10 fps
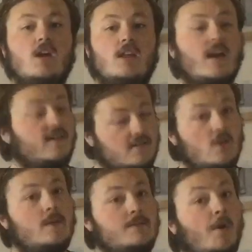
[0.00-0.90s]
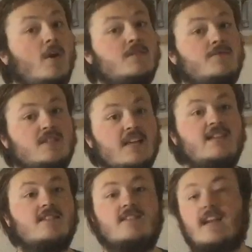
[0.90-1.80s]
That still is part of the
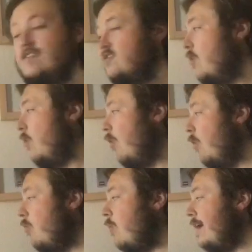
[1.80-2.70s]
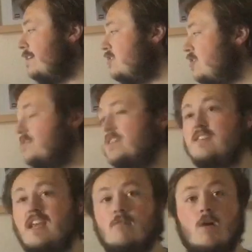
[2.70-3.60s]
data set, so always use a
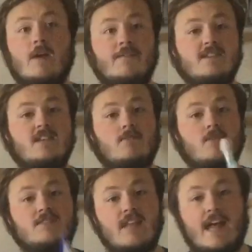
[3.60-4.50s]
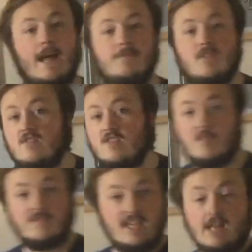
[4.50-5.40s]
0 if a 0 is there. So
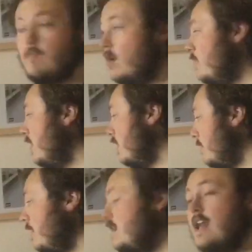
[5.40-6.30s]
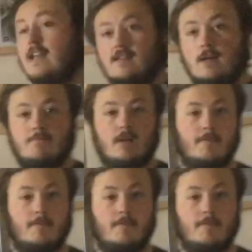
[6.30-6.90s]
0 can be the next number.